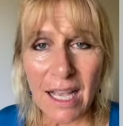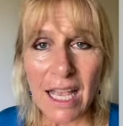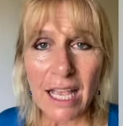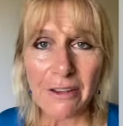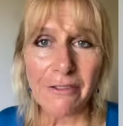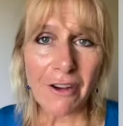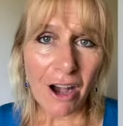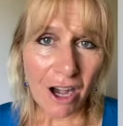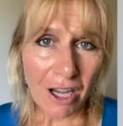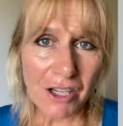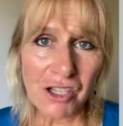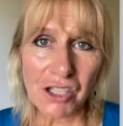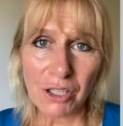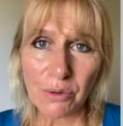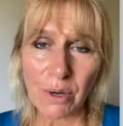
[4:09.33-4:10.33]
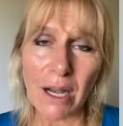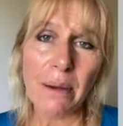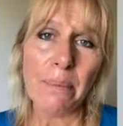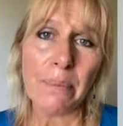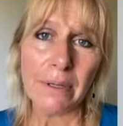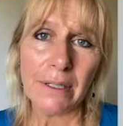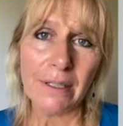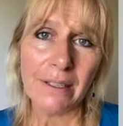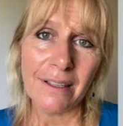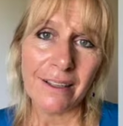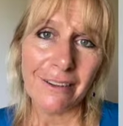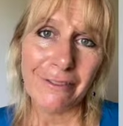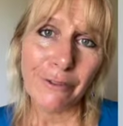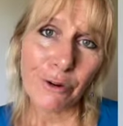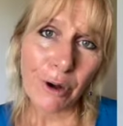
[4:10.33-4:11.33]
If I show up
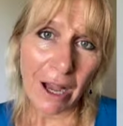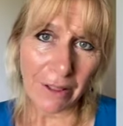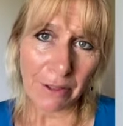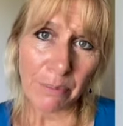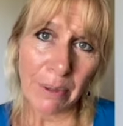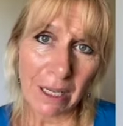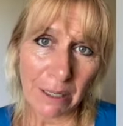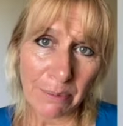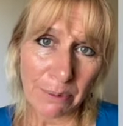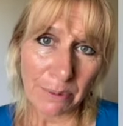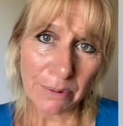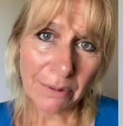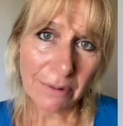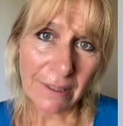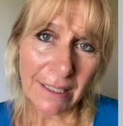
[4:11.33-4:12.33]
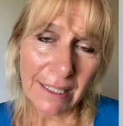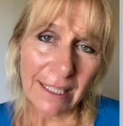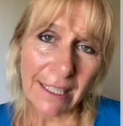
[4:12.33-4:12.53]
for other people